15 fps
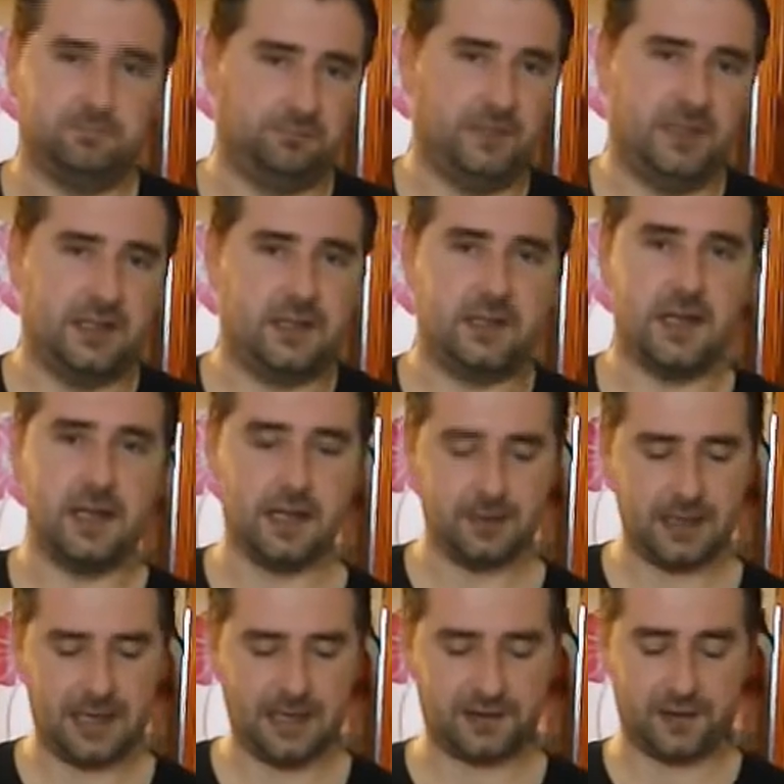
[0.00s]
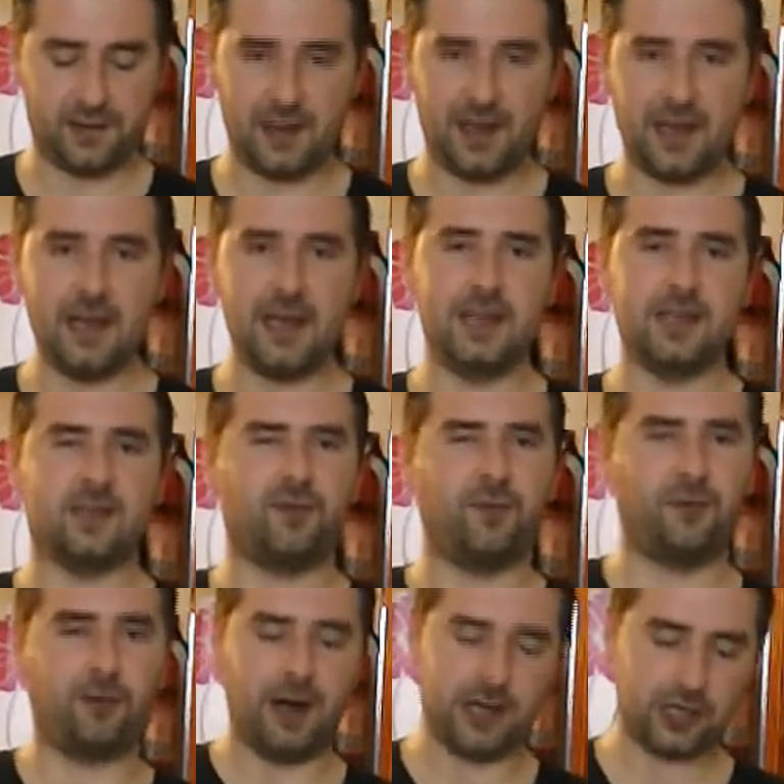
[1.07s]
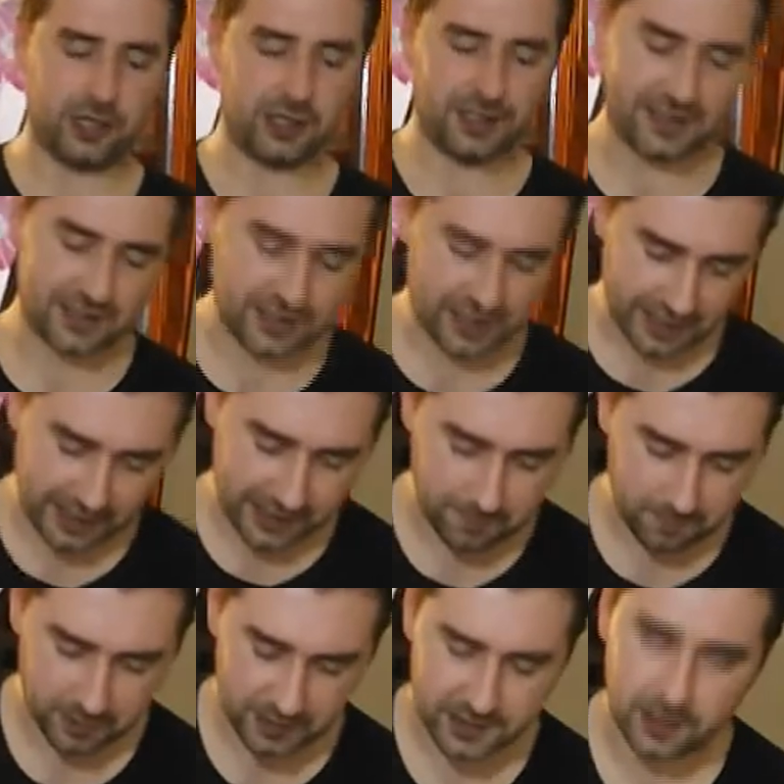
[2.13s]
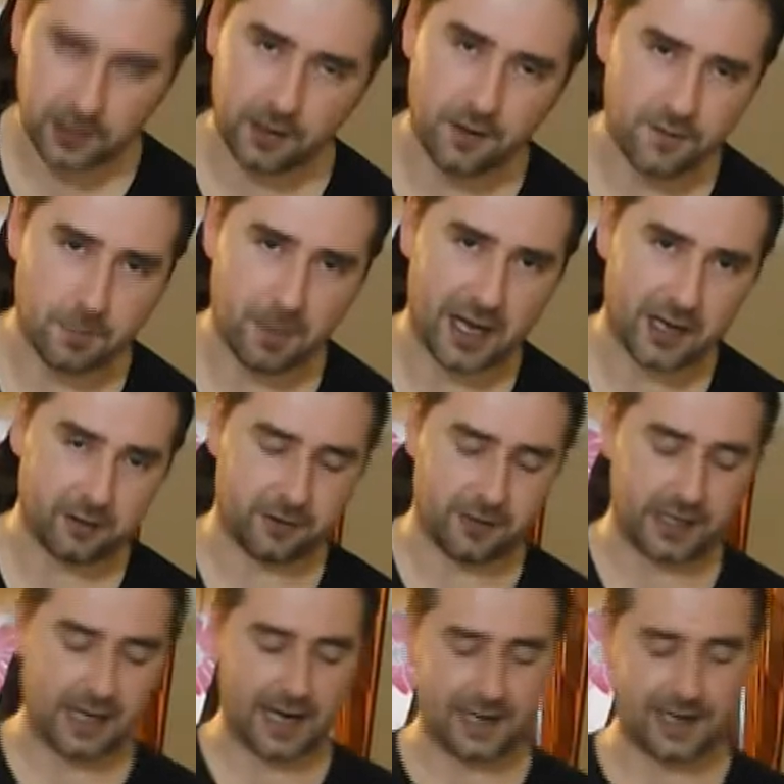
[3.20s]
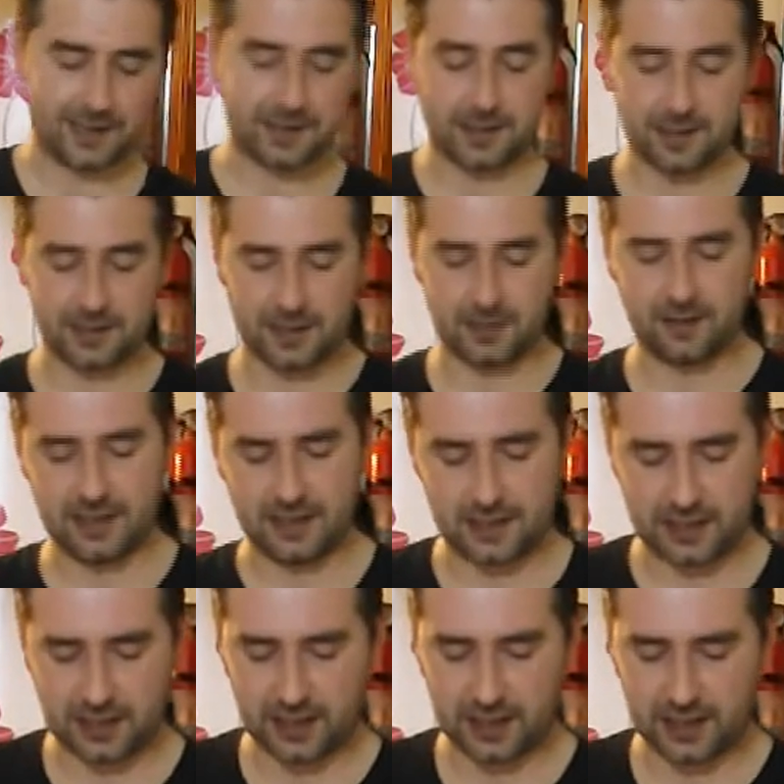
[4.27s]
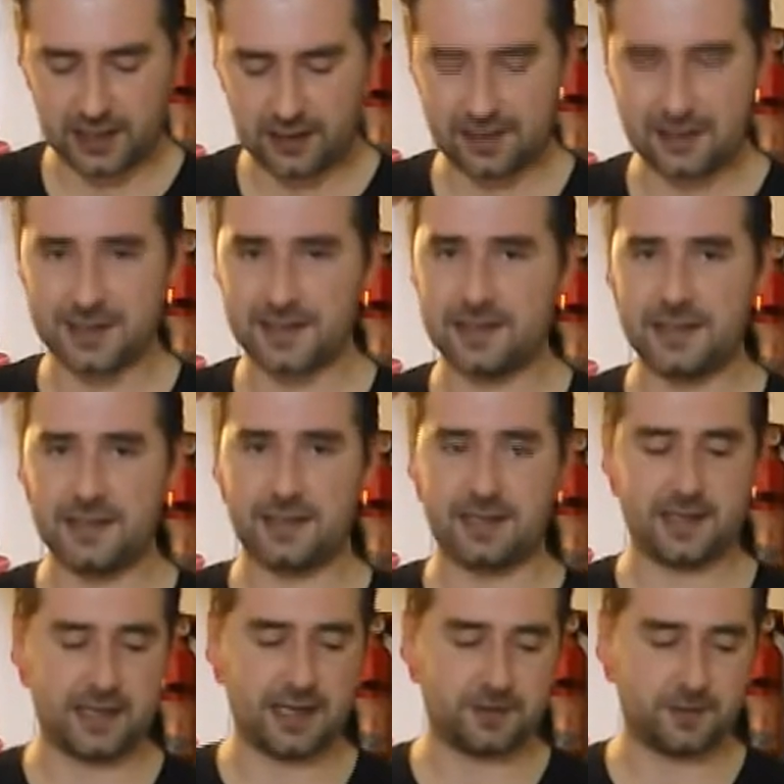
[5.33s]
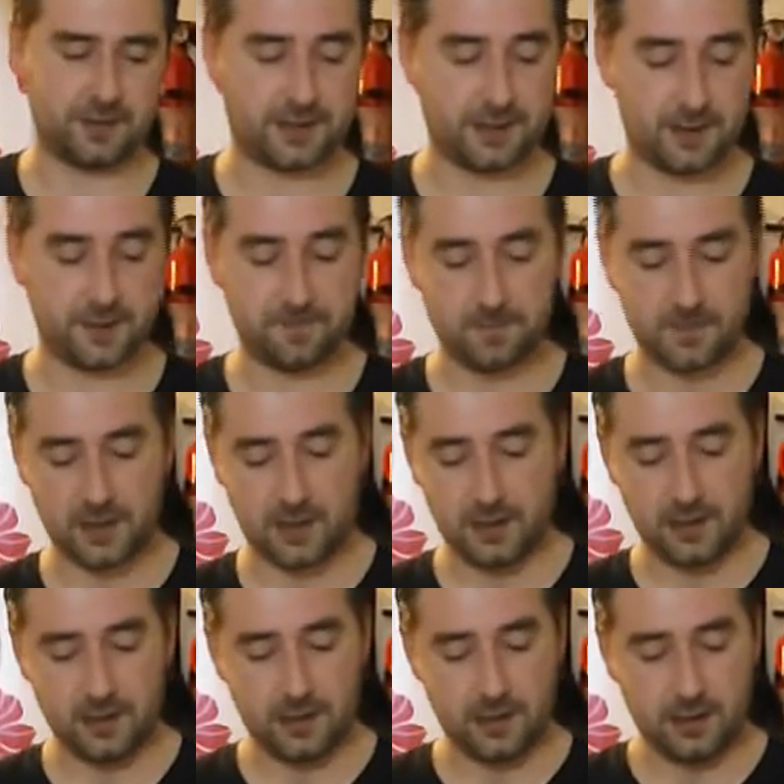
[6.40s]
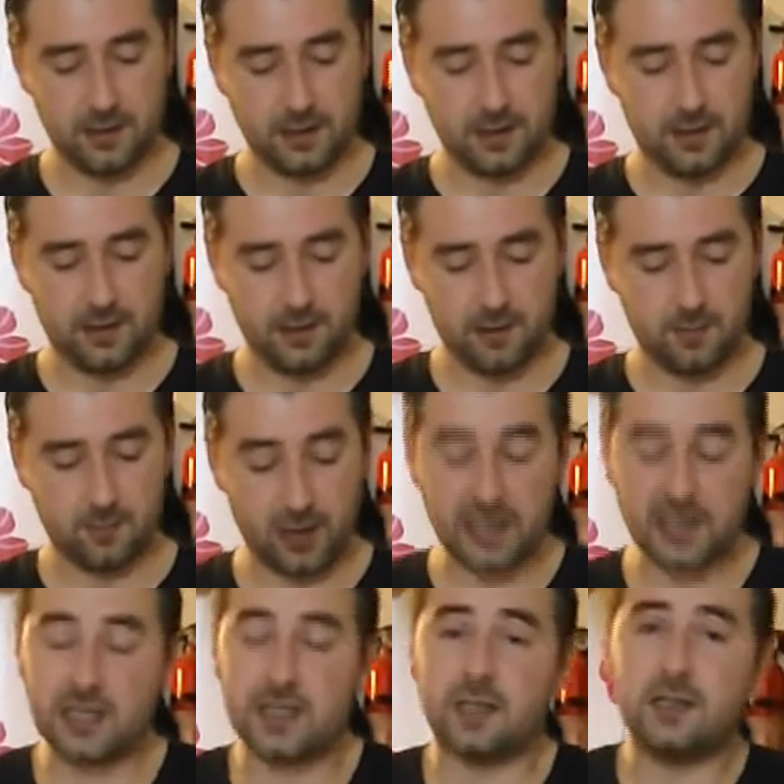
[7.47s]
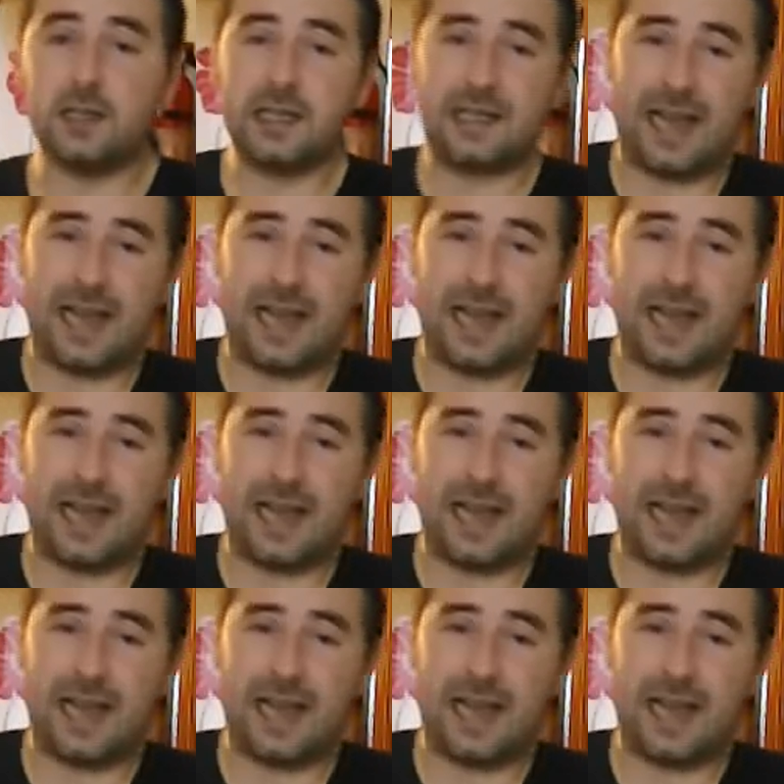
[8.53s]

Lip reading: it's there, it's fresh, it's zingy, but it's not overpowering. And as you can tell, it's clear, it doesn't need to settle. So, bread yeast,